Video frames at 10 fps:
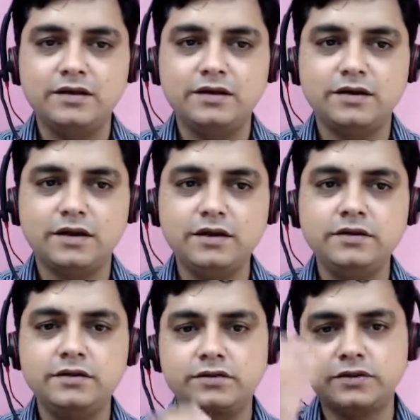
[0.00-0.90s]
right?
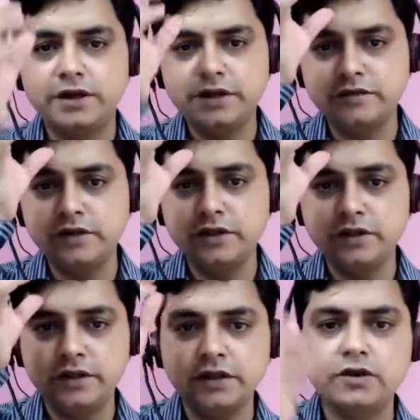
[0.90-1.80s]
So that is one
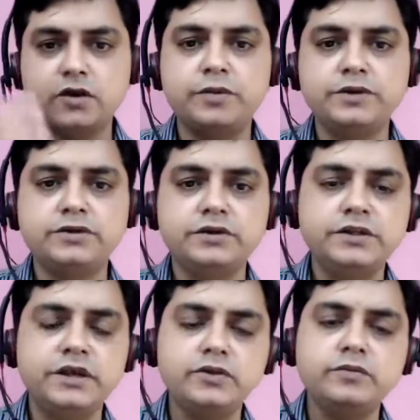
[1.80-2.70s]
healing opportunity
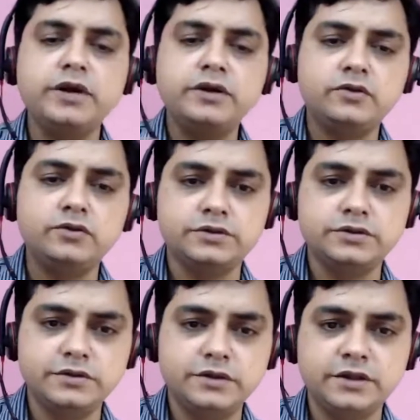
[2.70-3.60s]
that you might lose
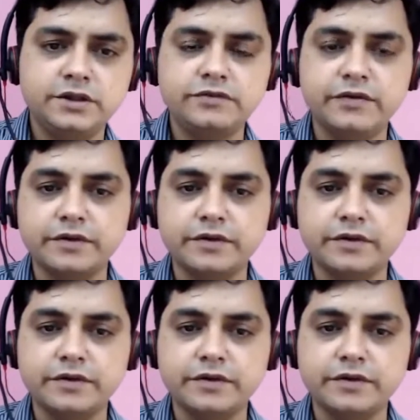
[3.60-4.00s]
in this way.